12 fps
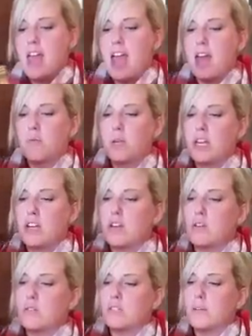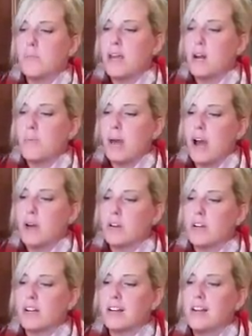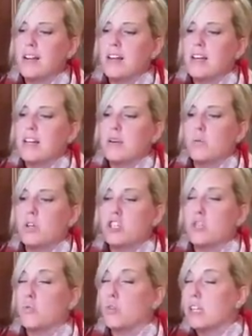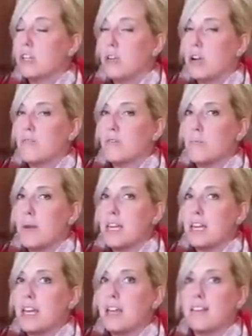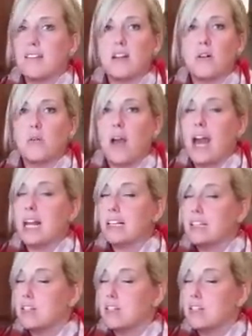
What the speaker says: And we use tomato powder, which is really great for making, adding a